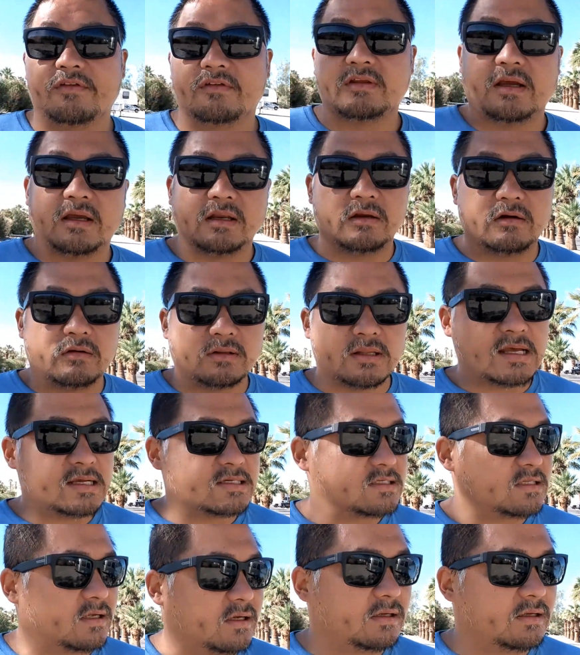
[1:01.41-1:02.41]
stayed here
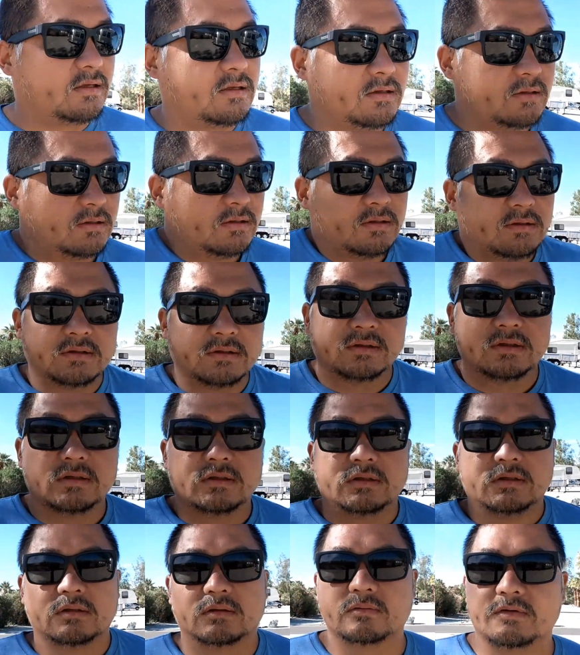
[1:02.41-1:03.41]
last night.
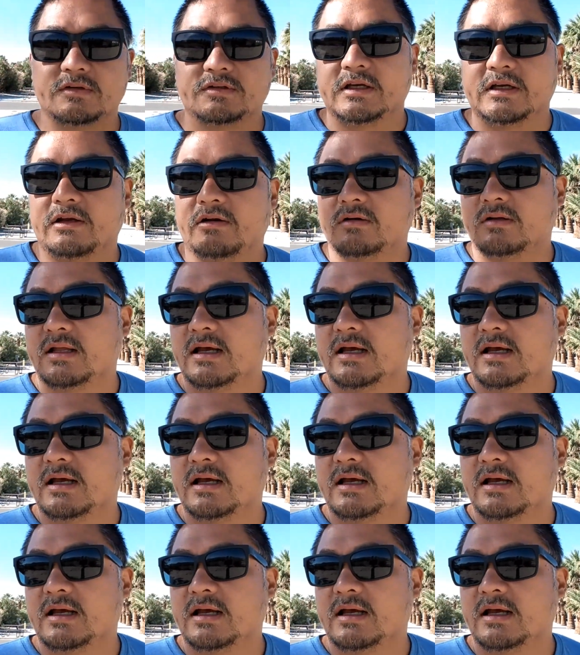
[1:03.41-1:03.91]
We stayed